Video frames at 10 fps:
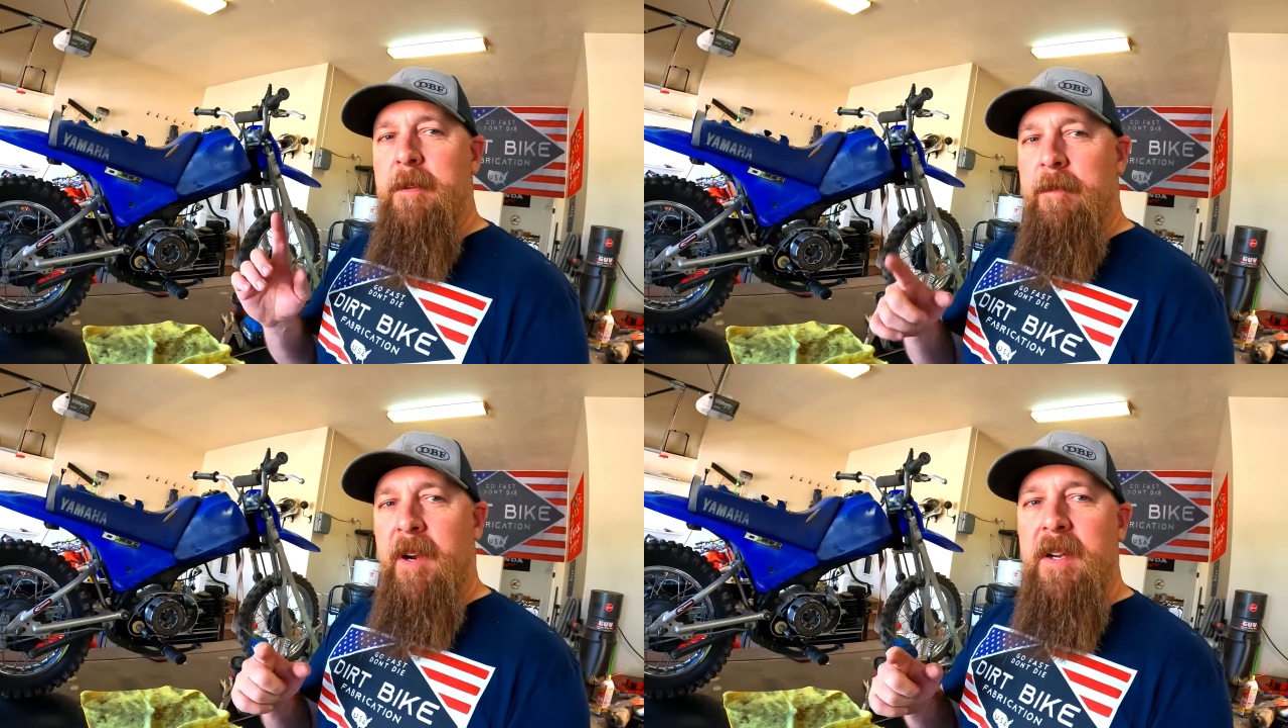
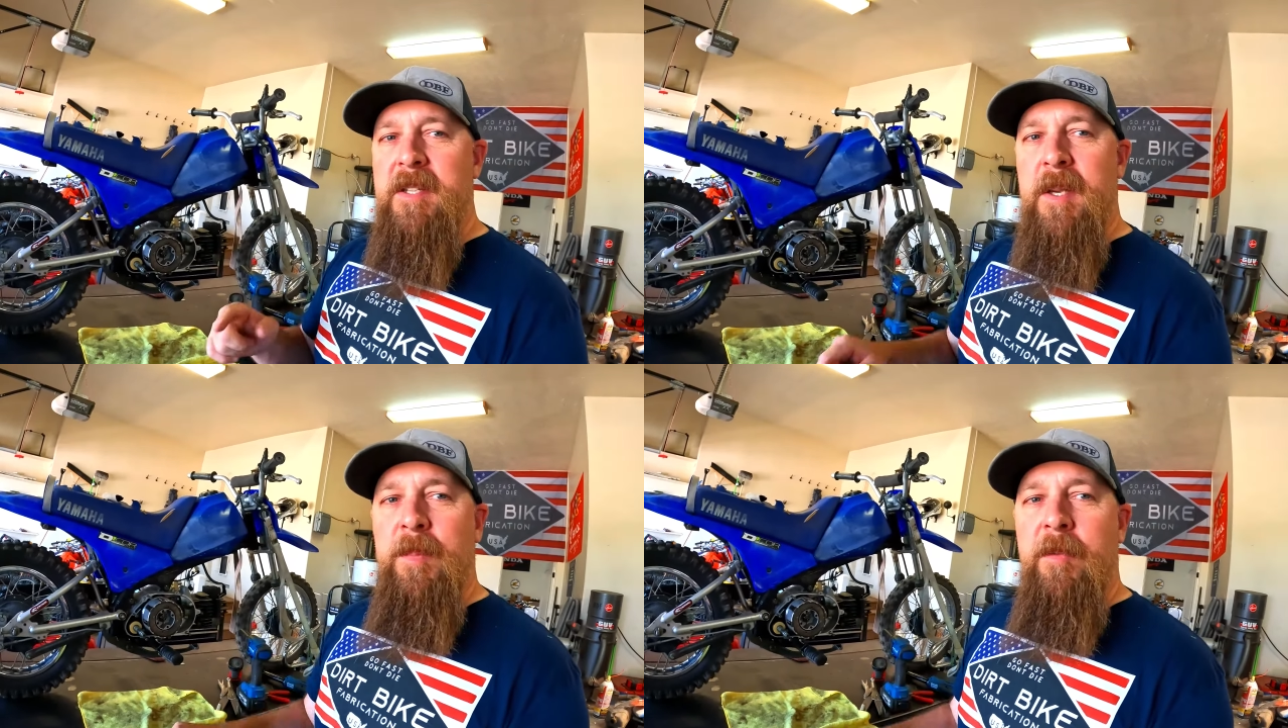Very
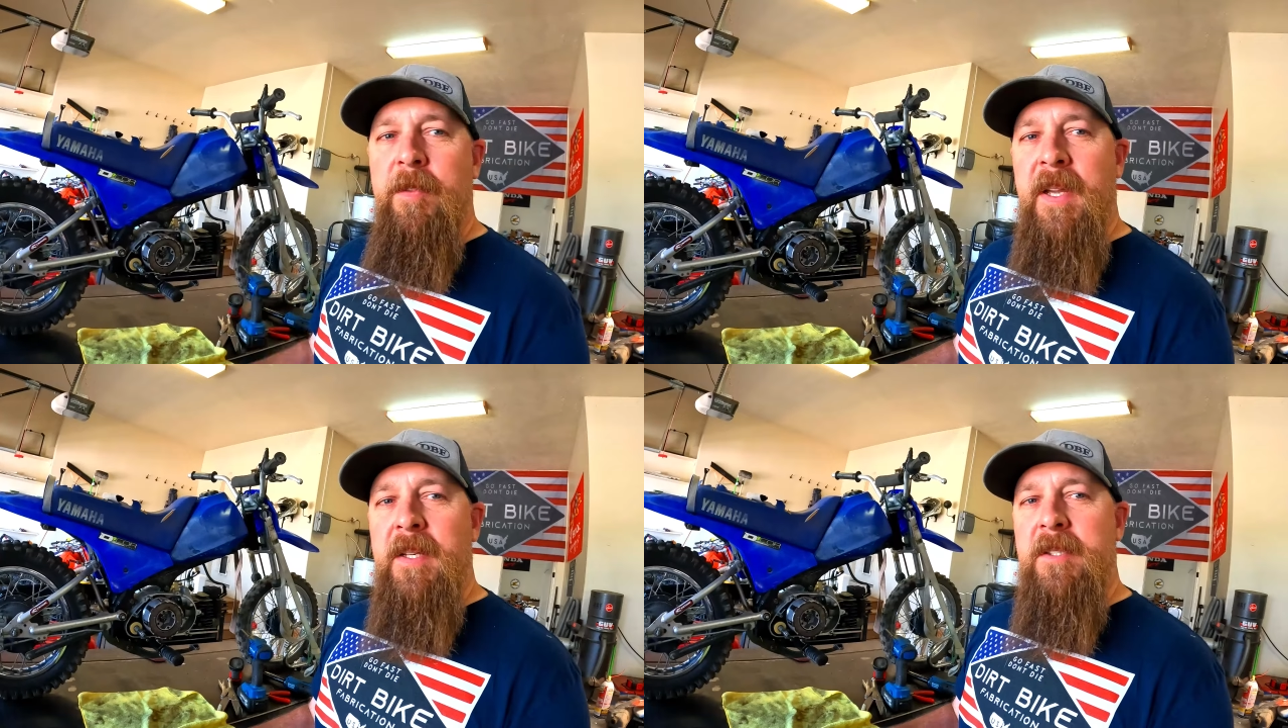simple
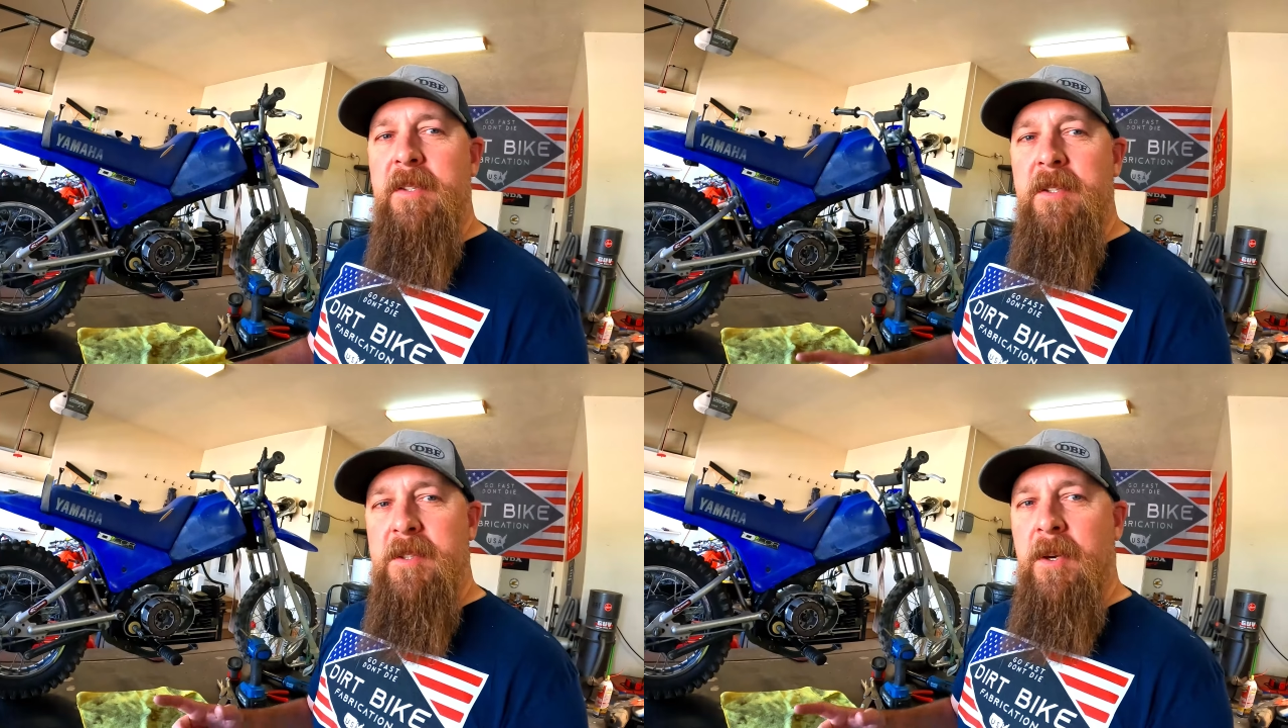
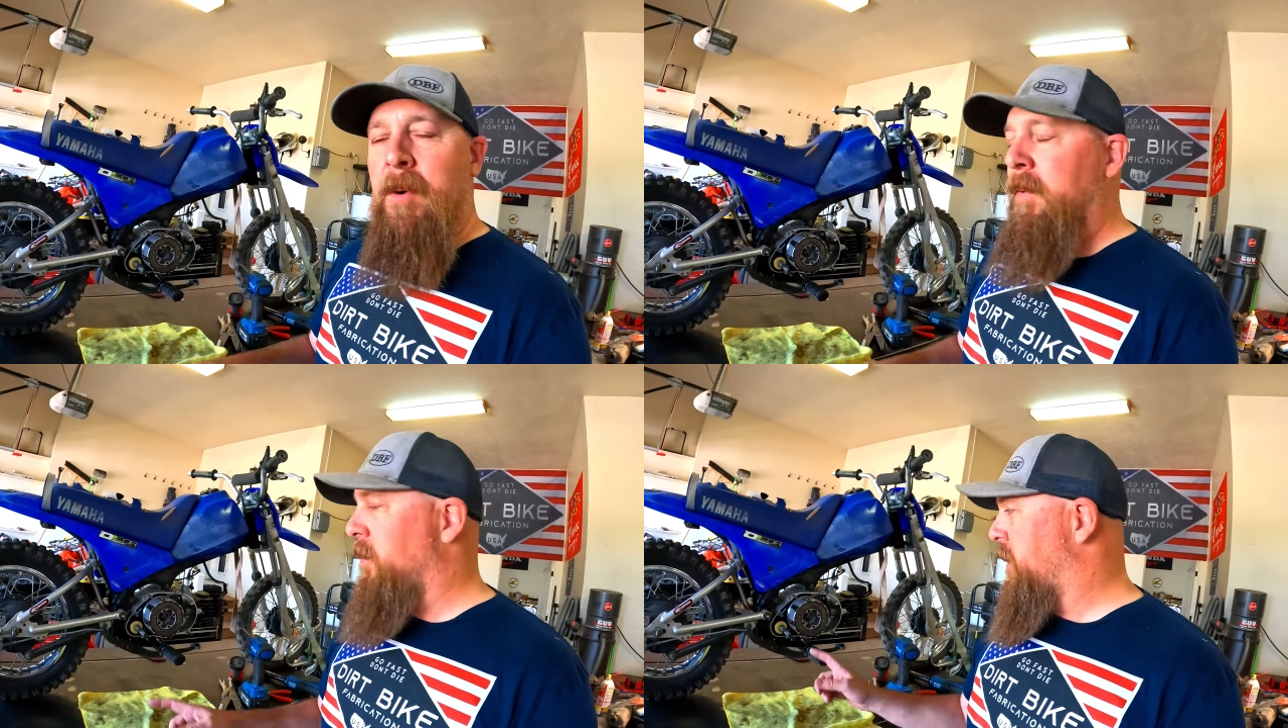fix, so